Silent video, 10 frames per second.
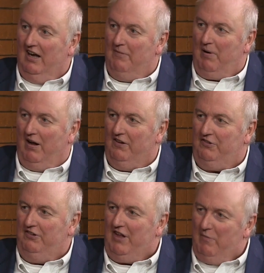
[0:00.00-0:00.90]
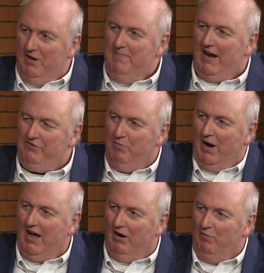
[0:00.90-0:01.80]
policies that would mesh
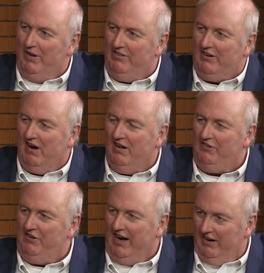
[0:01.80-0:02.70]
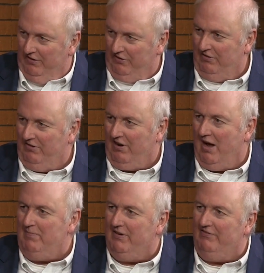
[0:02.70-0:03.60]
well with the concierge type of